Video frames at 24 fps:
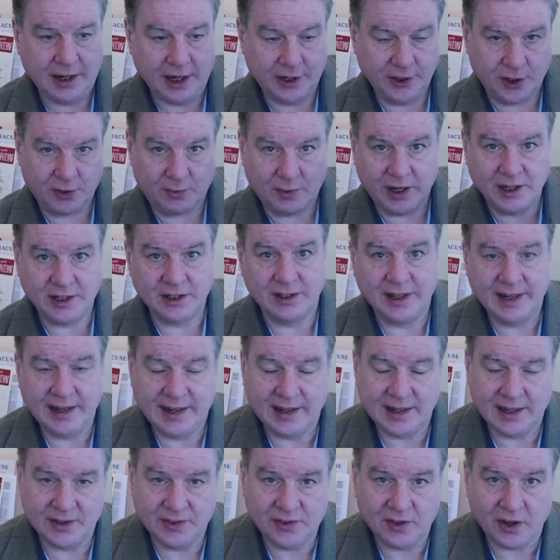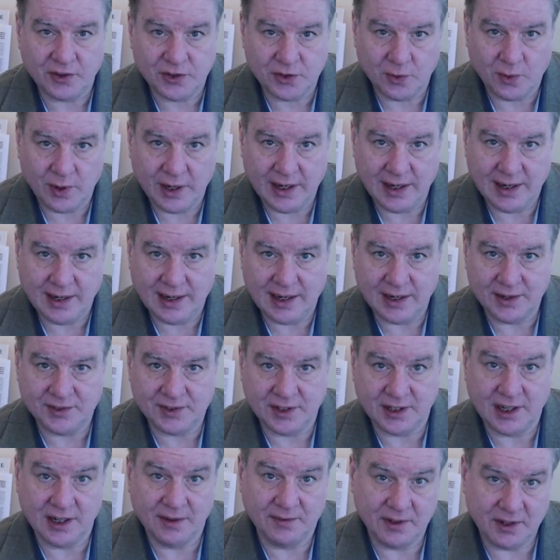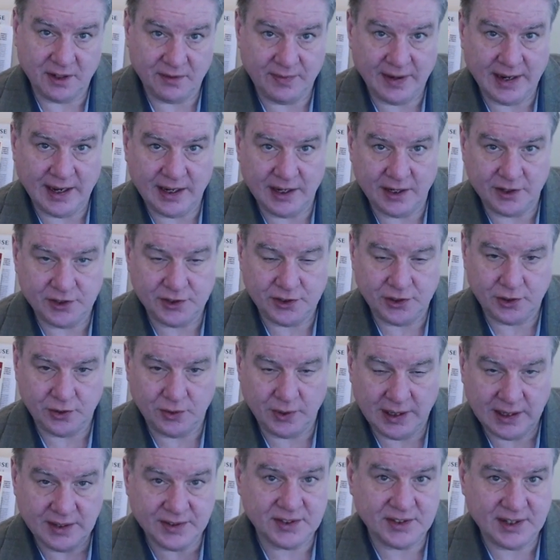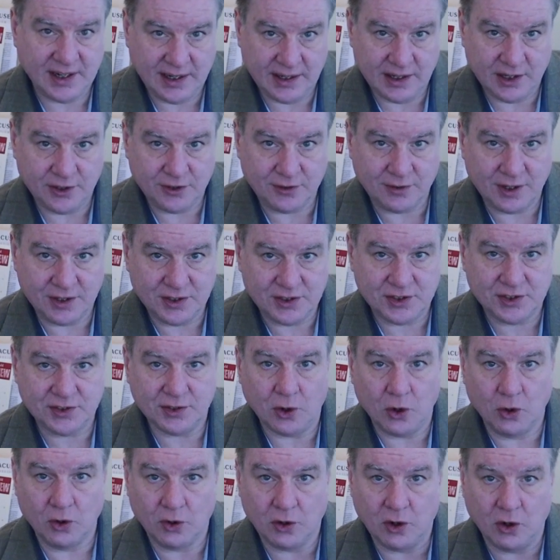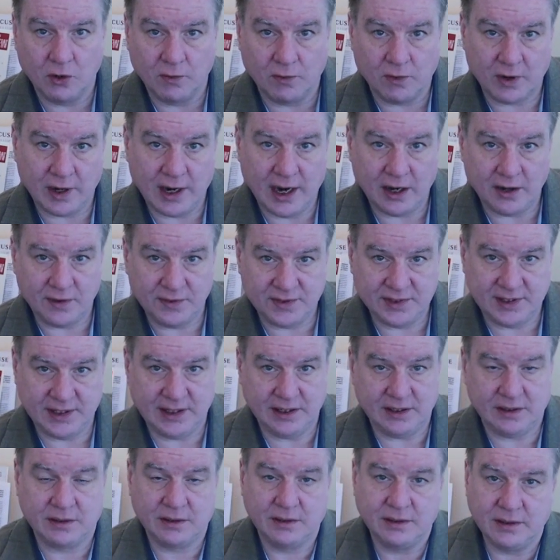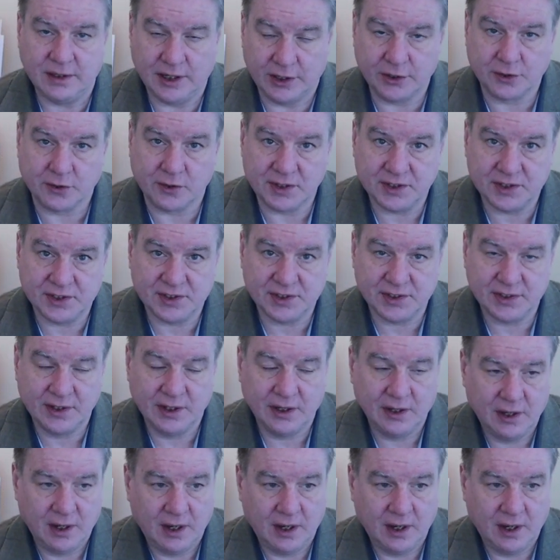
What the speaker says: and you're regulating in such a way as to give an advantage to in-state interests over out-of-state interests.